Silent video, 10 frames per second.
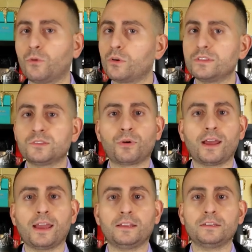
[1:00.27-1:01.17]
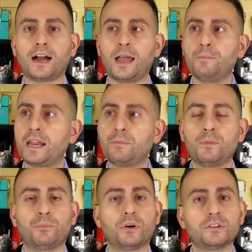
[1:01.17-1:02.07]
for this brand, I met him
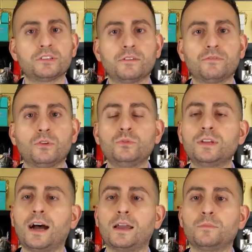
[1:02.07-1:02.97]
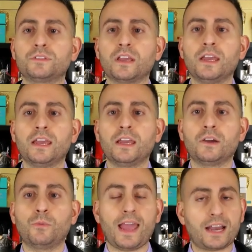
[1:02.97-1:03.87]
in person a few times,
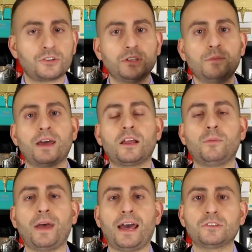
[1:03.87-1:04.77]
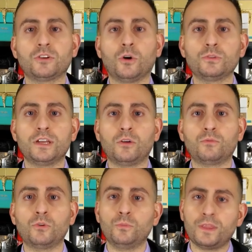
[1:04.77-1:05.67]
we actually met up at his hotel
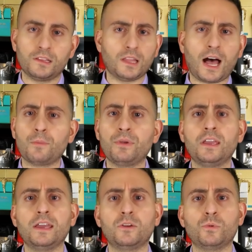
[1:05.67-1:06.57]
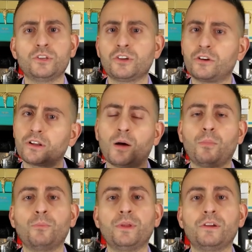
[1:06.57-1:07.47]
room in the lobby and we shared a
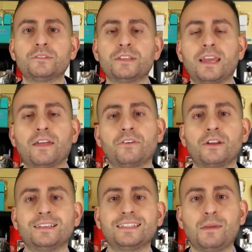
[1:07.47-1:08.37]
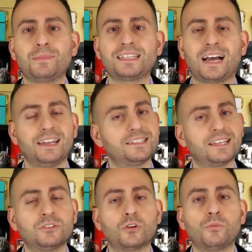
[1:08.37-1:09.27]
couple beers together. His name is
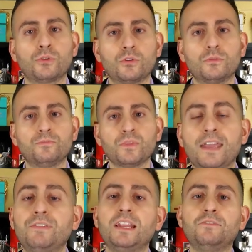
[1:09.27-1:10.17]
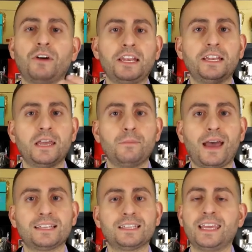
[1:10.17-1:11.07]
Alessandro Brun. I even invited him
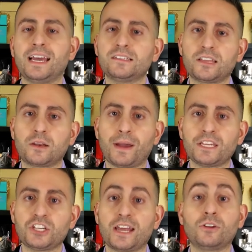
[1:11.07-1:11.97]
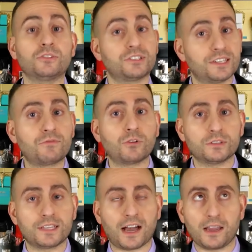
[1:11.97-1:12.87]
as a guest on my channel
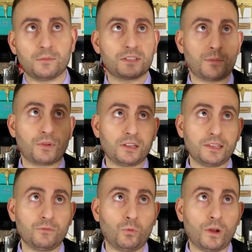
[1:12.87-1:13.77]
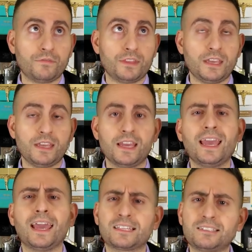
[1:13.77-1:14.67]
several times. I'm gonna leave one of the
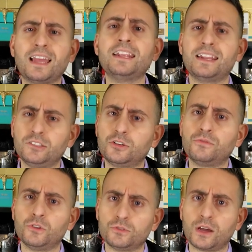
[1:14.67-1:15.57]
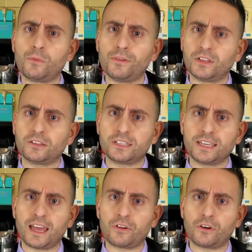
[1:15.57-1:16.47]
extended interviews that we've done
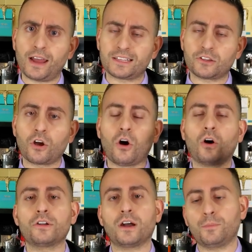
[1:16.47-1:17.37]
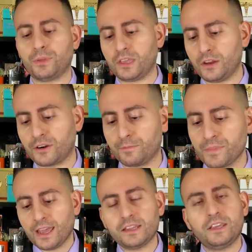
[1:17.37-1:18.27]
together as a card up here.
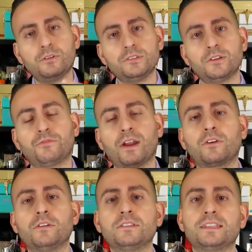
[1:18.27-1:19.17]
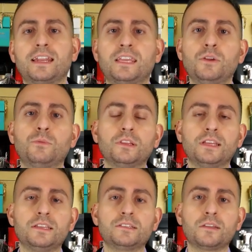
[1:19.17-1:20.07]
And here's a fragrance that he
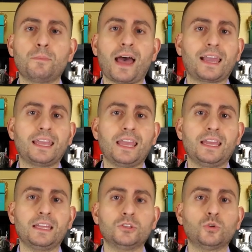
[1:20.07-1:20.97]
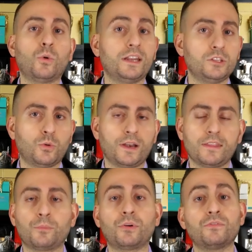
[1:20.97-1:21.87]
released back in 2020.
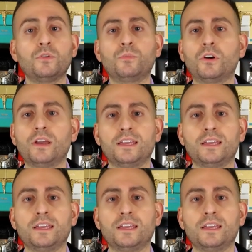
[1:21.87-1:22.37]
The perfumer